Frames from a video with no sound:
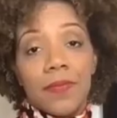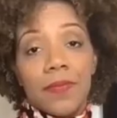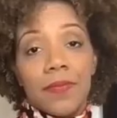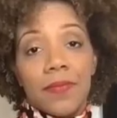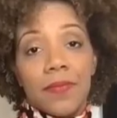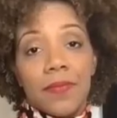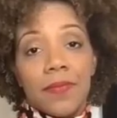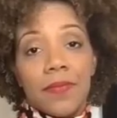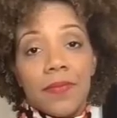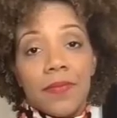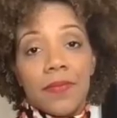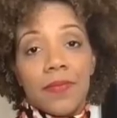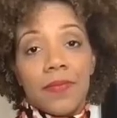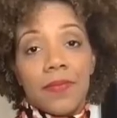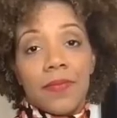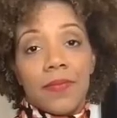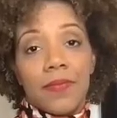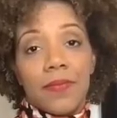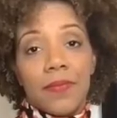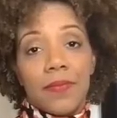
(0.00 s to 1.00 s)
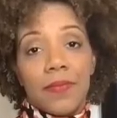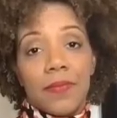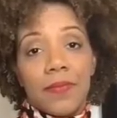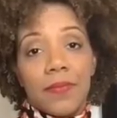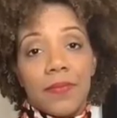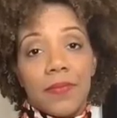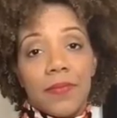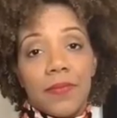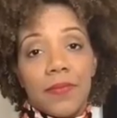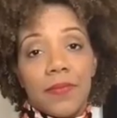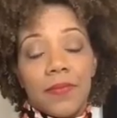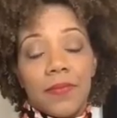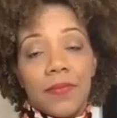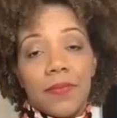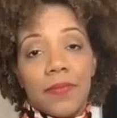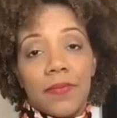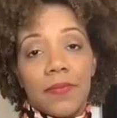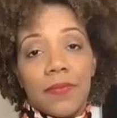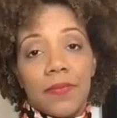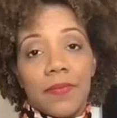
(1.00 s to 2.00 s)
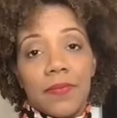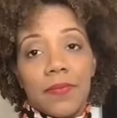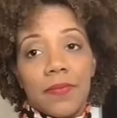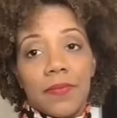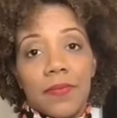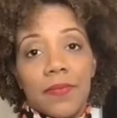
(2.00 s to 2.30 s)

(not speaking)